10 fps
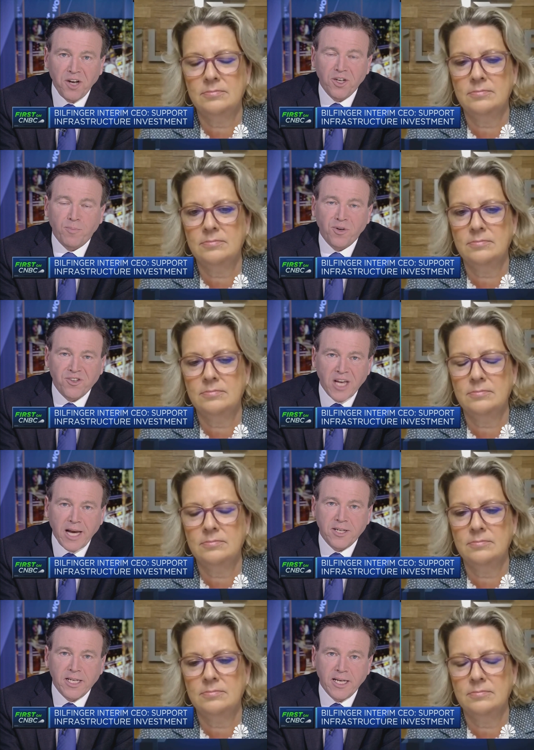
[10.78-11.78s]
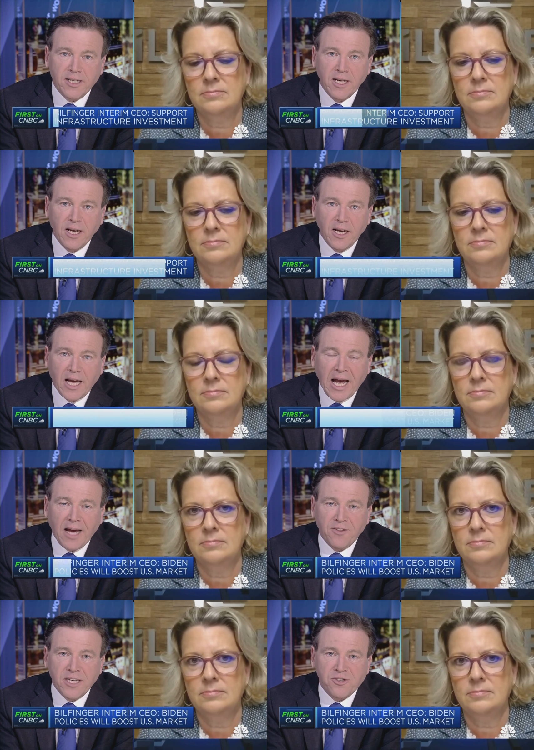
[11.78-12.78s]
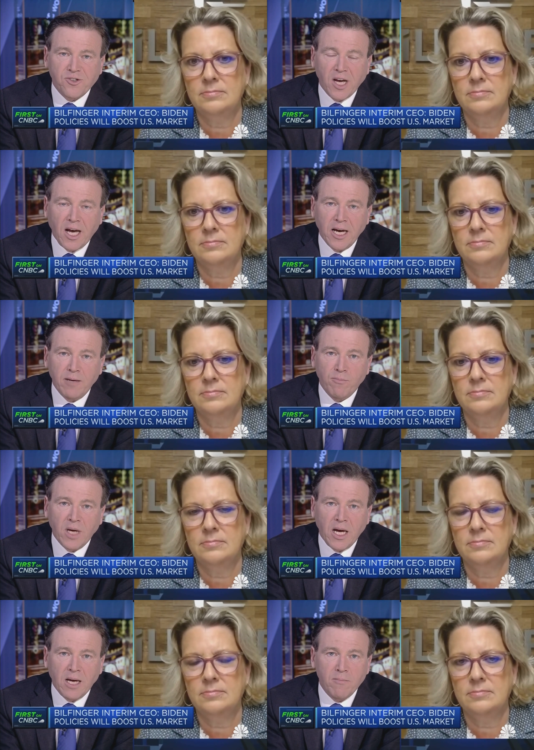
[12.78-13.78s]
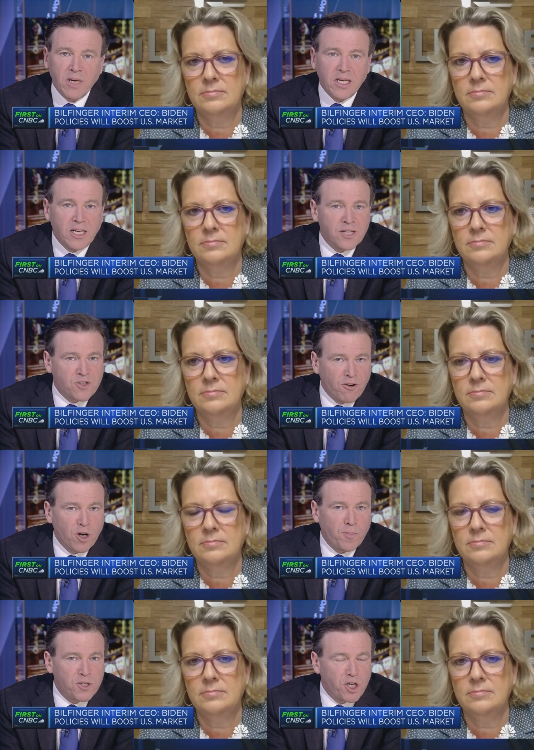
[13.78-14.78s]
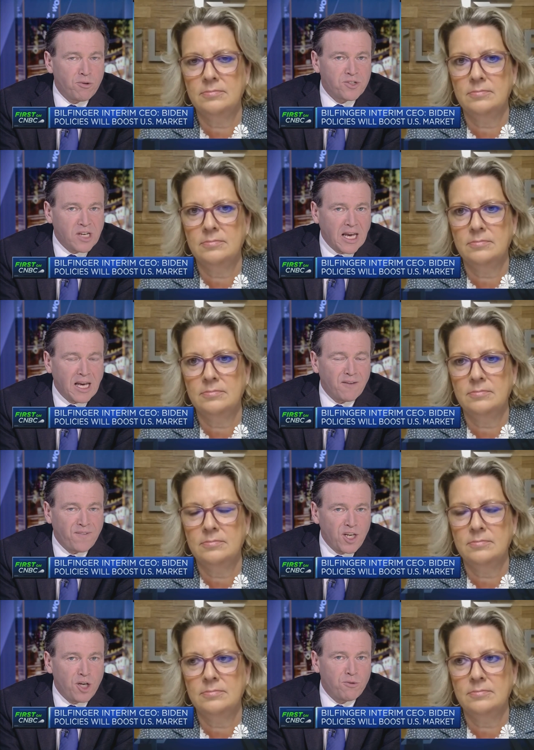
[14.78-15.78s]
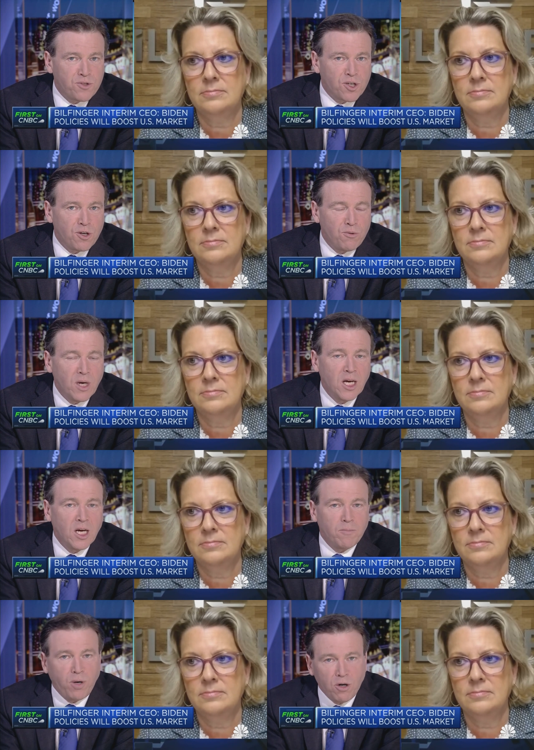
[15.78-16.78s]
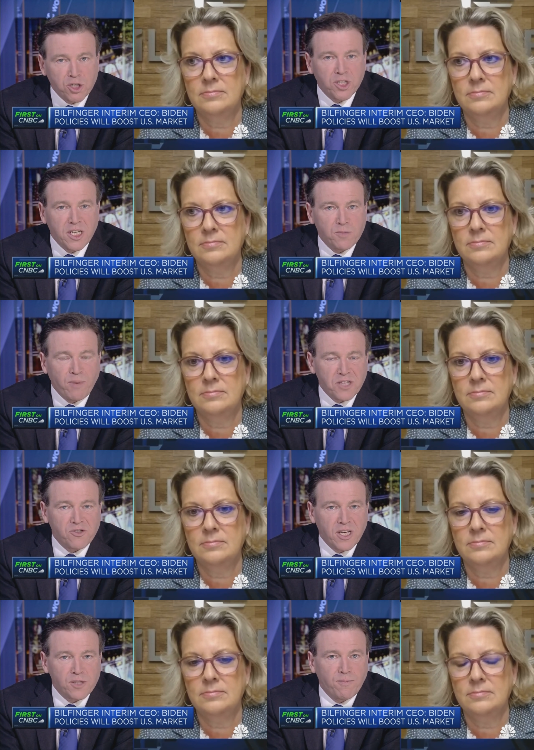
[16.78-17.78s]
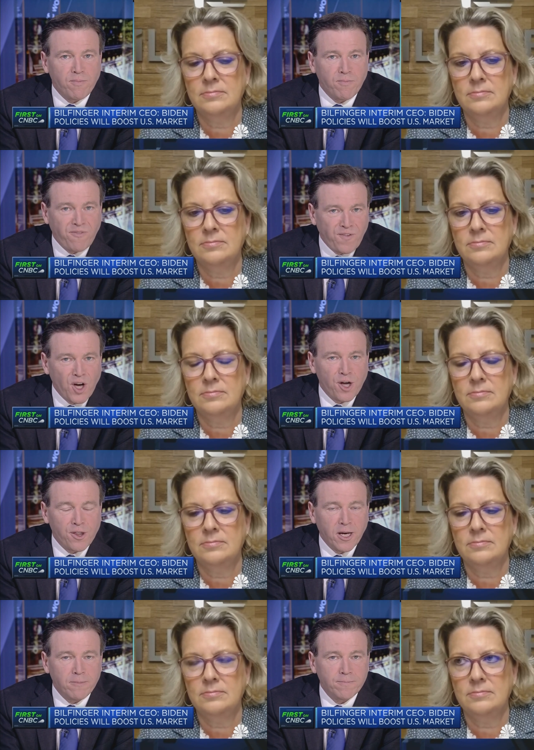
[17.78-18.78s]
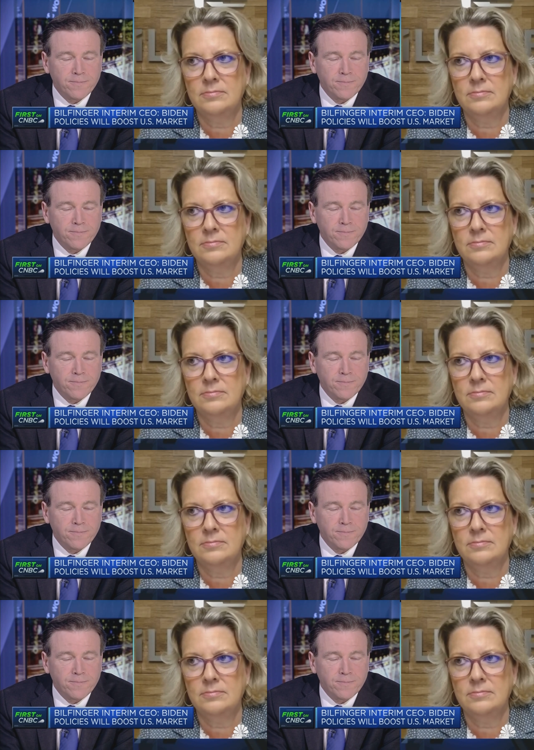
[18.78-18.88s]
Speaker 1: underprotected at this time? Um, is there an opportunity here for you to push this business further?